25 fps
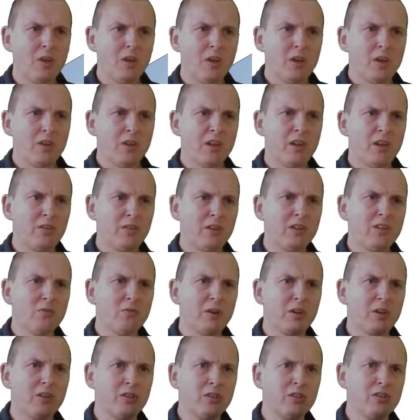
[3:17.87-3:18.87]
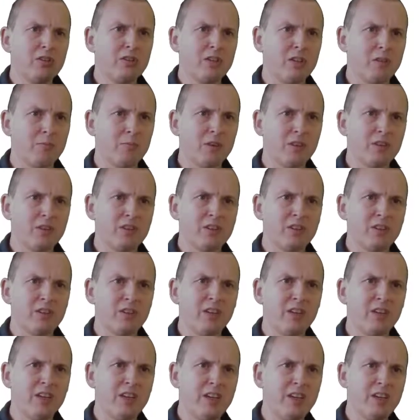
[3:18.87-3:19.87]
Now that's quite costly because it
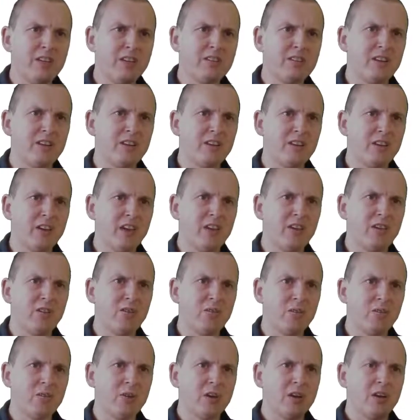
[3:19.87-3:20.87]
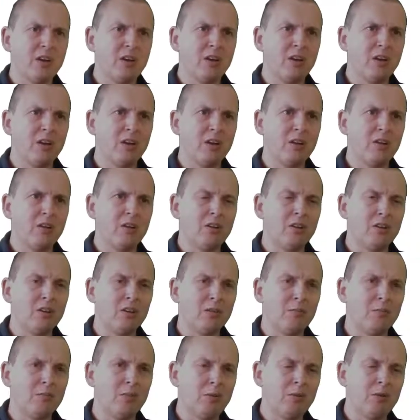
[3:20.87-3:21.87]
can easily take you
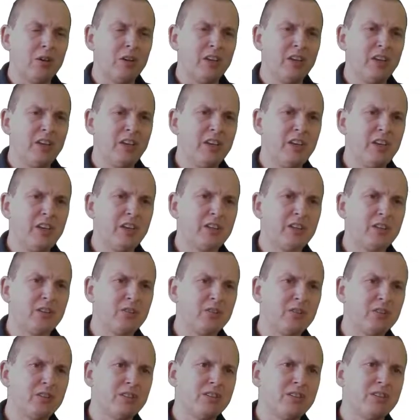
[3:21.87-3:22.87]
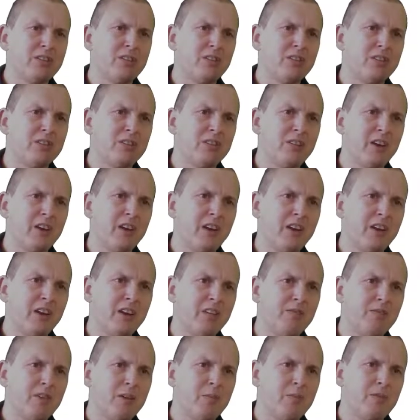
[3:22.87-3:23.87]
a year to design
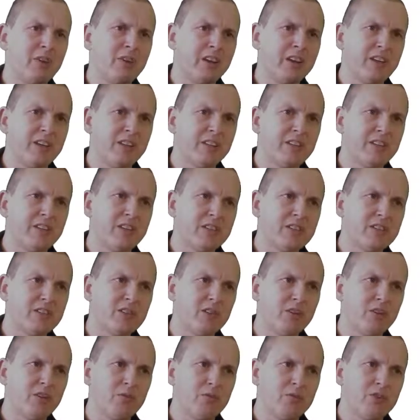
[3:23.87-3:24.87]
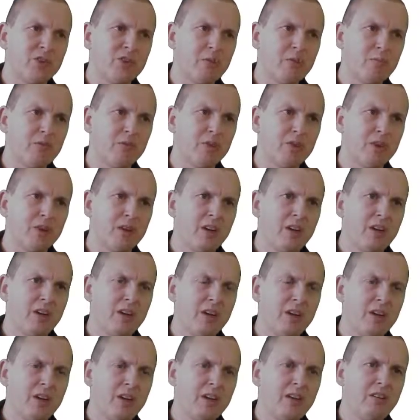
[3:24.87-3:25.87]
and fabricate and test a new chip,
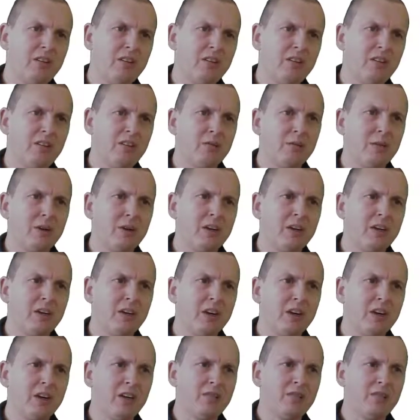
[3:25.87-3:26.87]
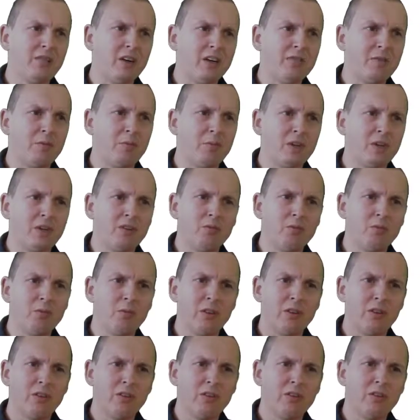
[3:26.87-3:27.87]
and a kind of $500,000 to $1
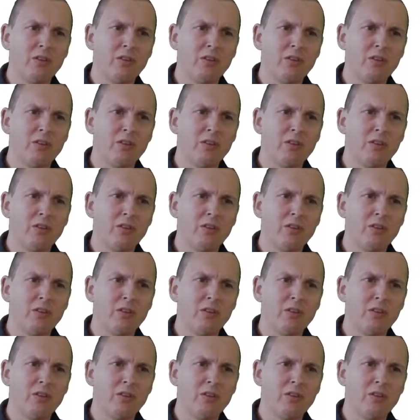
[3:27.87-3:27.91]
million.